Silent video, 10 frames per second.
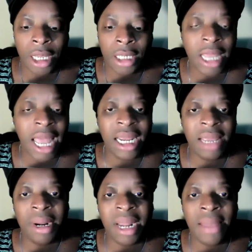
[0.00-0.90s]
See, I
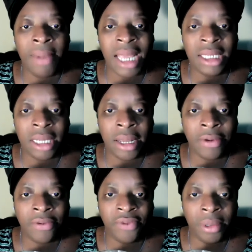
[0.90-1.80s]
didn't play
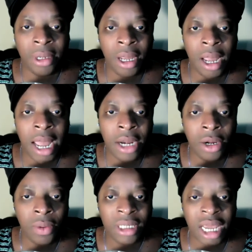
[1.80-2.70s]
myself. I
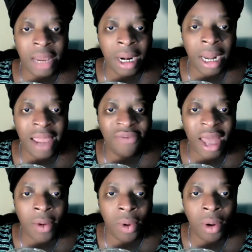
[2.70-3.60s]
knew what type of life
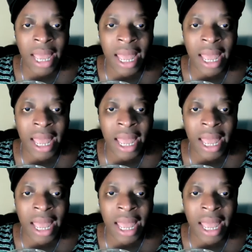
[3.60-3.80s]
I wanted.